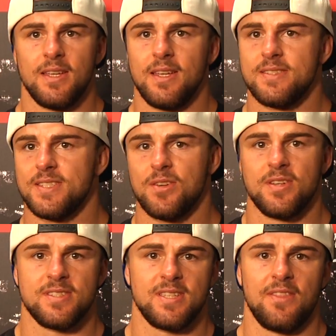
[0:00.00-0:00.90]
as
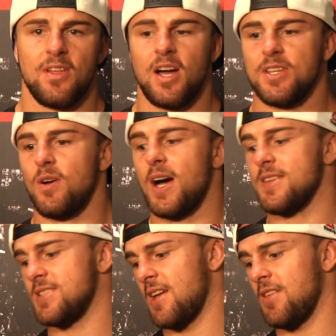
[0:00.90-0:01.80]
serious as I thought.
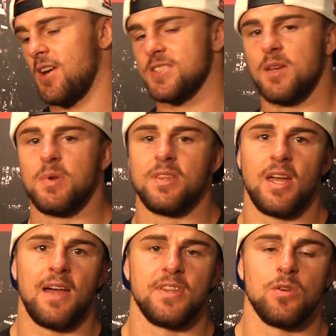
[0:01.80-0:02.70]
Honestly, I thought I was going to be
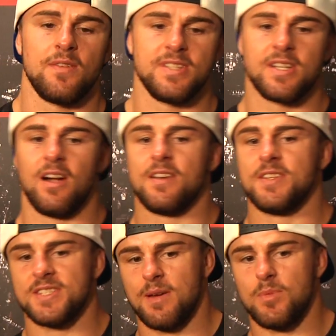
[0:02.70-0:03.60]
on the UFC card in
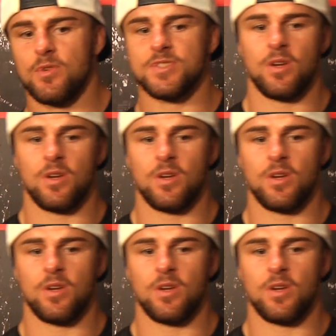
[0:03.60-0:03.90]
December,